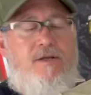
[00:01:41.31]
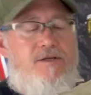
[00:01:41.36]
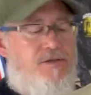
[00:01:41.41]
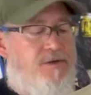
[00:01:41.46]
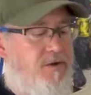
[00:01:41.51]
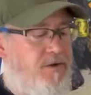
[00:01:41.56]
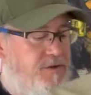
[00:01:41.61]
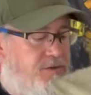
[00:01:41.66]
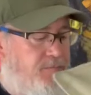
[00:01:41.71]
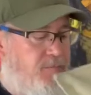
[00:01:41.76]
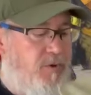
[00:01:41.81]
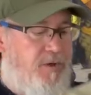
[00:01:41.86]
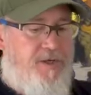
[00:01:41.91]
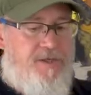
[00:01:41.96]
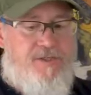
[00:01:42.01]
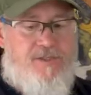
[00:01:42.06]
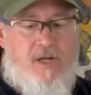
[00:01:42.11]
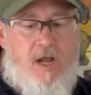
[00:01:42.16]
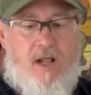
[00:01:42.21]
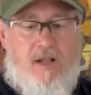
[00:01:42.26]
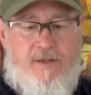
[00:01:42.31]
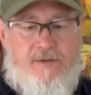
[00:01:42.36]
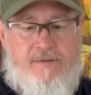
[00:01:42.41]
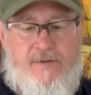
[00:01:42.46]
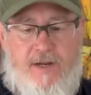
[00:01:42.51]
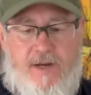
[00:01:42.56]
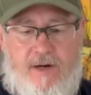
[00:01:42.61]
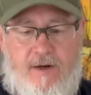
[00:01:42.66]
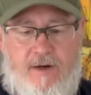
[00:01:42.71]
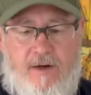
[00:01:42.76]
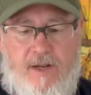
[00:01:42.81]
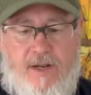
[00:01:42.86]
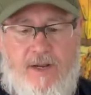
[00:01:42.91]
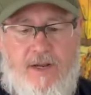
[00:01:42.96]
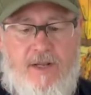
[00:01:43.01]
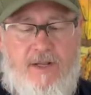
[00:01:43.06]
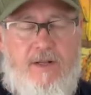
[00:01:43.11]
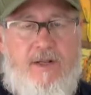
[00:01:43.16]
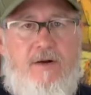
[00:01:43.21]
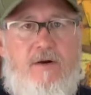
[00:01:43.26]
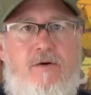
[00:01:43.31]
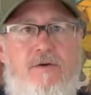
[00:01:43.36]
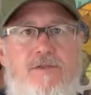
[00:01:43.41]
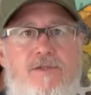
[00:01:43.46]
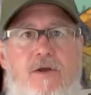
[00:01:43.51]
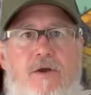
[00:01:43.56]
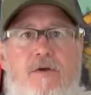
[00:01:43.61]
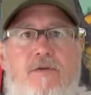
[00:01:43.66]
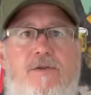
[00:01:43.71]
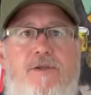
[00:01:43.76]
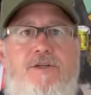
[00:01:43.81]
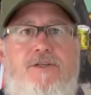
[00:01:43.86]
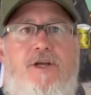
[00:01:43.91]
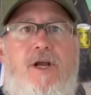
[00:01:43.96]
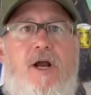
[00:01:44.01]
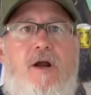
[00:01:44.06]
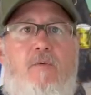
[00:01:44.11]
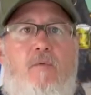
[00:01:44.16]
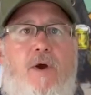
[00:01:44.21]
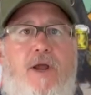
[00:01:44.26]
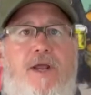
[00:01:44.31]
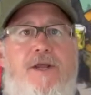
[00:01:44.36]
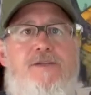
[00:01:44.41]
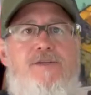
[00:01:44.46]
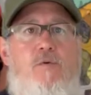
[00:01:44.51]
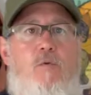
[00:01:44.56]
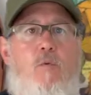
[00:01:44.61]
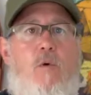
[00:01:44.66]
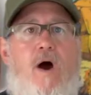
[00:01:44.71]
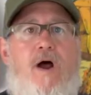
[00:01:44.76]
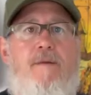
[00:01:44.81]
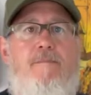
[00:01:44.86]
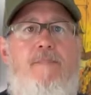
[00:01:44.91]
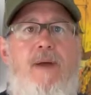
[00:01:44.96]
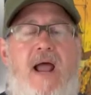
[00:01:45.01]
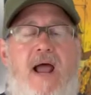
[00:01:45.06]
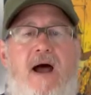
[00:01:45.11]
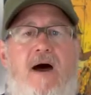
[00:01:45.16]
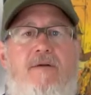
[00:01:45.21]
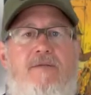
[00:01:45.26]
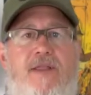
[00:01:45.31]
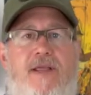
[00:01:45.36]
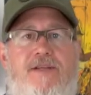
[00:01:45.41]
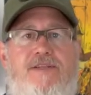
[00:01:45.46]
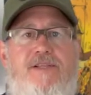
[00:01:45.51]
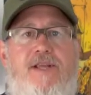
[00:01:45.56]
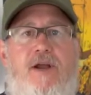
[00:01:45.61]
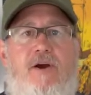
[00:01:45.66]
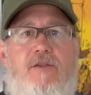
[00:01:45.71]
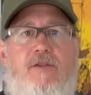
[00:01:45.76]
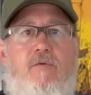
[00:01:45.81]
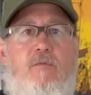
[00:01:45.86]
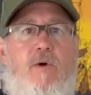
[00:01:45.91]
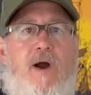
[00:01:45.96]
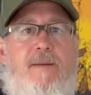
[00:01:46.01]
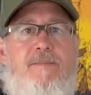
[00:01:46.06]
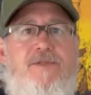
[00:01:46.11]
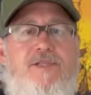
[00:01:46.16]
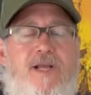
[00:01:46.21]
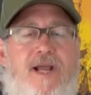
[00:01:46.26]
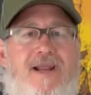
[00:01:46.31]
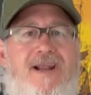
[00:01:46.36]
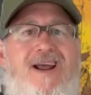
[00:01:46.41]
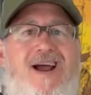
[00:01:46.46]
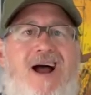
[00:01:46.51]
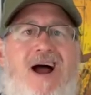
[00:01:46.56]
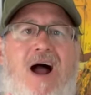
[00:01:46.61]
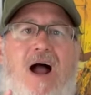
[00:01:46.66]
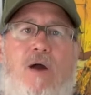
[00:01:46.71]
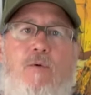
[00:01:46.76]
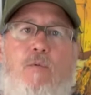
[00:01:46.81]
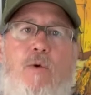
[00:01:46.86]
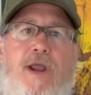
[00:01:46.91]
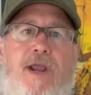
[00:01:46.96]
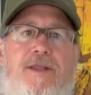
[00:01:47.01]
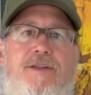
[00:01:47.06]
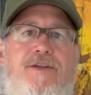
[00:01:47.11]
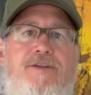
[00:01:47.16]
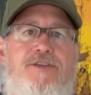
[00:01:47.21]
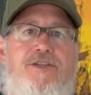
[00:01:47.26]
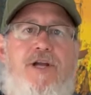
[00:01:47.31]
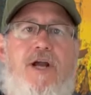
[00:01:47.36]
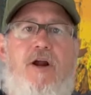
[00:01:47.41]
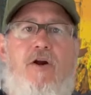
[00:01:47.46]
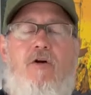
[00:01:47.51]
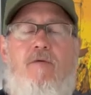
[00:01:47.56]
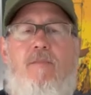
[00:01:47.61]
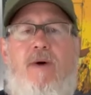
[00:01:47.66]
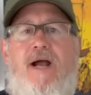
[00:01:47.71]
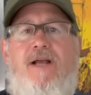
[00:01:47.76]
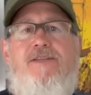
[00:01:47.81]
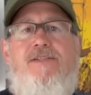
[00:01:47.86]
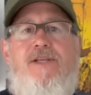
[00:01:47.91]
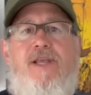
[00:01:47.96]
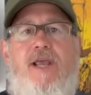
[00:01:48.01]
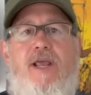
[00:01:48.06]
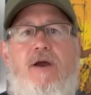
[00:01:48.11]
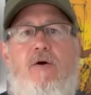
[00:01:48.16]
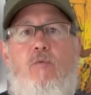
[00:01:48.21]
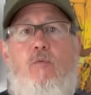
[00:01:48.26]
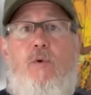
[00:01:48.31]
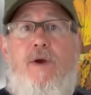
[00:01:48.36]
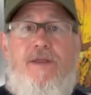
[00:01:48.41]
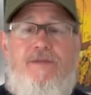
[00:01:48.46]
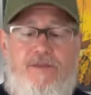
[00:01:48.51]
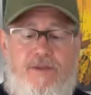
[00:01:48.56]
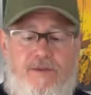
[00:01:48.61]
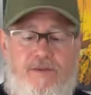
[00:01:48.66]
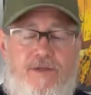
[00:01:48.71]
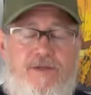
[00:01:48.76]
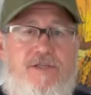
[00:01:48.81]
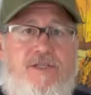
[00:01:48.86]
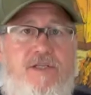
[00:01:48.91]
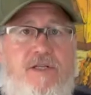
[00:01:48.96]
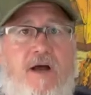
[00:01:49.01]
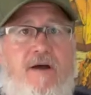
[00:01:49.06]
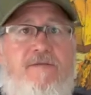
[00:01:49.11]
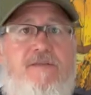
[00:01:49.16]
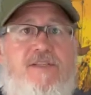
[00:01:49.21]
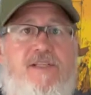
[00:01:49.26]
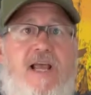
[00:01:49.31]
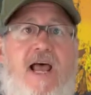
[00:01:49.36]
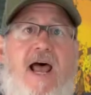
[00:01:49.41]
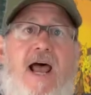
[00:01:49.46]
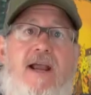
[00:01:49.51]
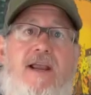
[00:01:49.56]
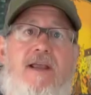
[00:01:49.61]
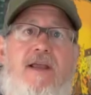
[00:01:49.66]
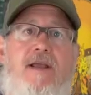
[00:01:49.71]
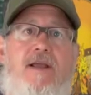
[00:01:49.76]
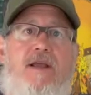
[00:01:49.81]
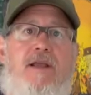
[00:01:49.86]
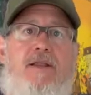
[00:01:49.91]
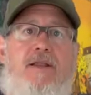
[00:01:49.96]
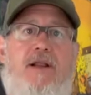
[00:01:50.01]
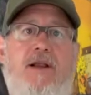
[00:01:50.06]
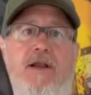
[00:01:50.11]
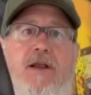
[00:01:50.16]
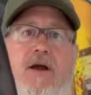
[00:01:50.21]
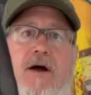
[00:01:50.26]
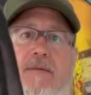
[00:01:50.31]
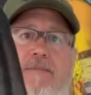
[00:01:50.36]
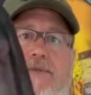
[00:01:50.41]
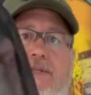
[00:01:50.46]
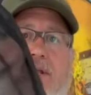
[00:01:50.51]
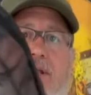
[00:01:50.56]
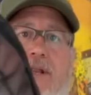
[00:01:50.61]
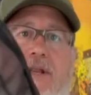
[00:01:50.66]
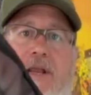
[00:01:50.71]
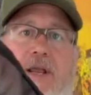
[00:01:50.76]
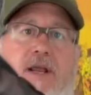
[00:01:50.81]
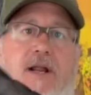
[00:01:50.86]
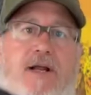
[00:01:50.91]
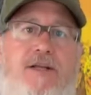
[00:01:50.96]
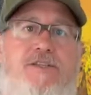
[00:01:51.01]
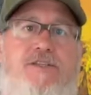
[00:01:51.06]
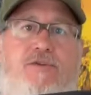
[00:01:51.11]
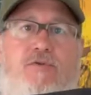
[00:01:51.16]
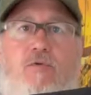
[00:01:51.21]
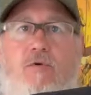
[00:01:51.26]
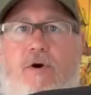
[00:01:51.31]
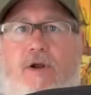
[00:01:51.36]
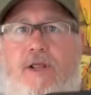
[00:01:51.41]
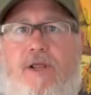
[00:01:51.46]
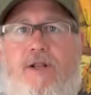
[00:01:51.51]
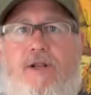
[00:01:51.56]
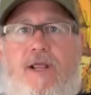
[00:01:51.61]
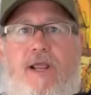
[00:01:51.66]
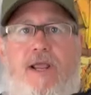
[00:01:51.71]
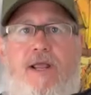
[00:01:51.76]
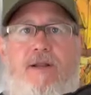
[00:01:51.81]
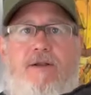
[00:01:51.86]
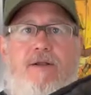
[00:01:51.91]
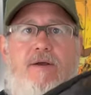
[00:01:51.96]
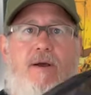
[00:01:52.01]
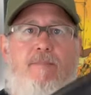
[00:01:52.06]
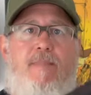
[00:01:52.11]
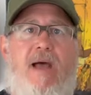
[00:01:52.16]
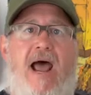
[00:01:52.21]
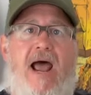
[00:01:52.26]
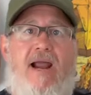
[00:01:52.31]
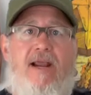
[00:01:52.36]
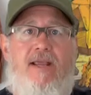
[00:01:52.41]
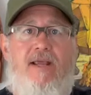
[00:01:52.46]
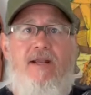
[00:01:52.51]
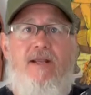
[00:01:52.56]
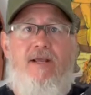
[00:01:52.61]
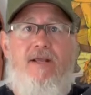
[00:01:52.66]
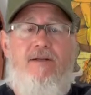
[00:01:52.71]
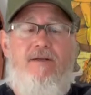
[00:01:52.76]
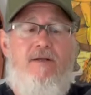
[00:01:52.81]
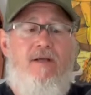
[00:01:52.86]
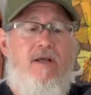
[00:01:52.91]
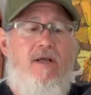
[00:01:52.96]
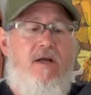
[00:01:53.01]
So it's pretty solid there. And then also the chair weighs 1 pound, they say on their website. I weighed the chair on my scale with the stuff sack that it comes in and I store it in and pack it in.